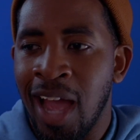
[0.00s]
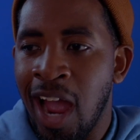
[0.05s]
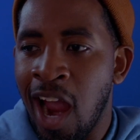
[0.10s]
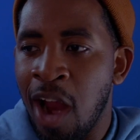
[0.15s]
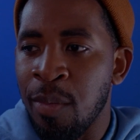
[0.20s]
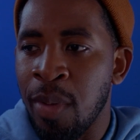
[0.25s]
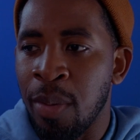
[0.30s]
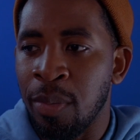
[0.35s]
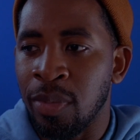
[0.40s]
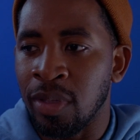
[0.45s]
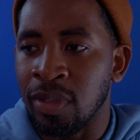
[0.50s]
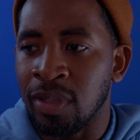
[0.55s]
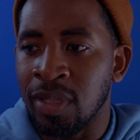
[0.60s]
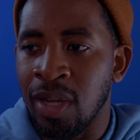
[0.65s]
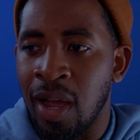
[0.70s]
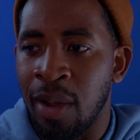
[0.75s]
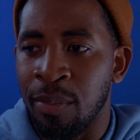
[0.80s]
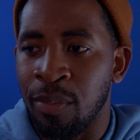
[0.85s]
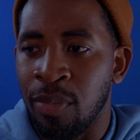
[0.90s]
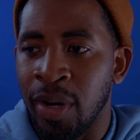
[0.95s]
I remember the
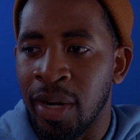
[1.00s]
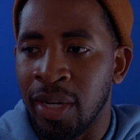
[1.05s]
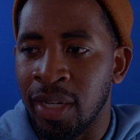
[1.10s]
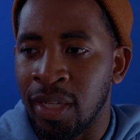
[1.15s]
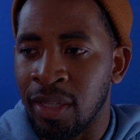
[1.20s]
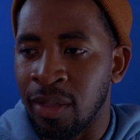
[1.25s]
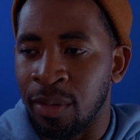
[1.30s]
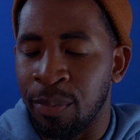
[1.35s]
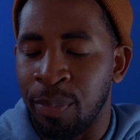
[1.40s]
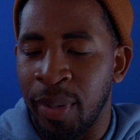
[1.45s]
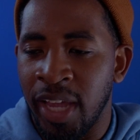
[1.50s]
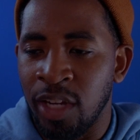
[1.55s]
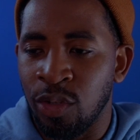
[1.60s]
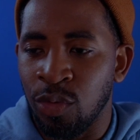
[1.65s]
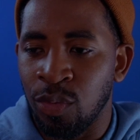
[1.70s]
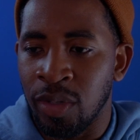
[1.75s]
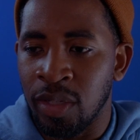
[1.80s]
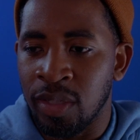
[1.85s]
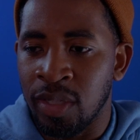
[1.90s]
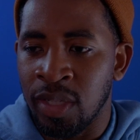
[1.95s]
Tom Brady, the
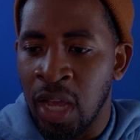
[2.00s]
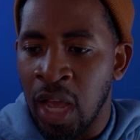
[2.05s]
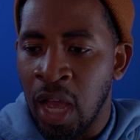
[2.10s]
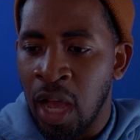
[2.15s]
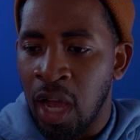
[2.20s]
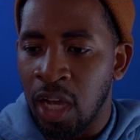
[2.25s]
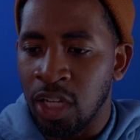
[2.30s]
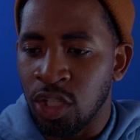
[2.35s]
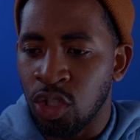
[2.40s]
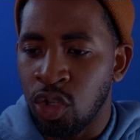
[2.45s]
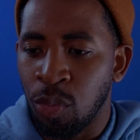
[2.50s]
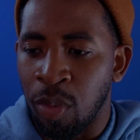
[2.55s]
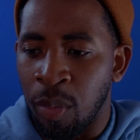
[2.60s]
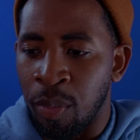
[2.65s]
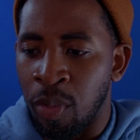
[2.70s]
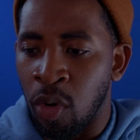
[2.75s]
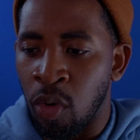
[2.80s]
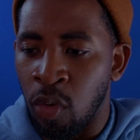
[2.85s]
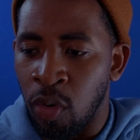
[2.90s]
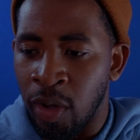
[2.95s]
Patriots Super
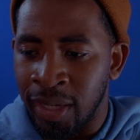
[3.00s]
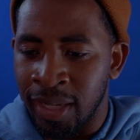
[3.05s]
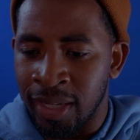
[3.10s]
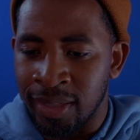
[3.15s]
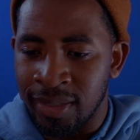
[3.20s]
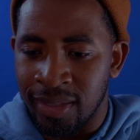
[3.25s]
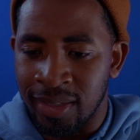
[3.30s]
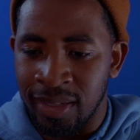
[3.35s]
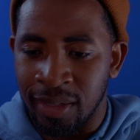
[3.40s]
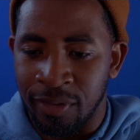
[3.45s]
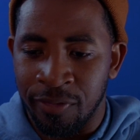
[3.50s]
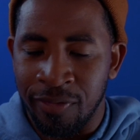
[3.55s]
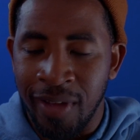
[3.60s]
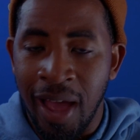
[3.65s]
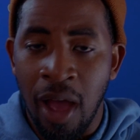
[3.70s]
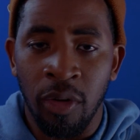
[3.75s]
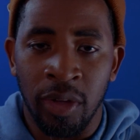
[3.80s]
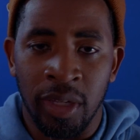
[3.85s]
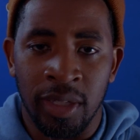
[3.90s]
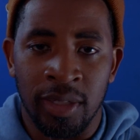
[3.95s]
Bowl against the
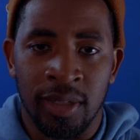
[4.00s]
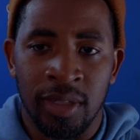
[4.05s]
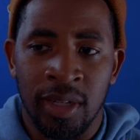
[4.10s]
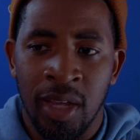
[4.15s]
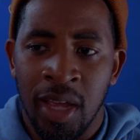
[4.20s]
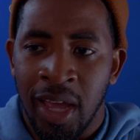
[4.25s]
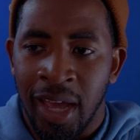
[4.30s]
Falcons,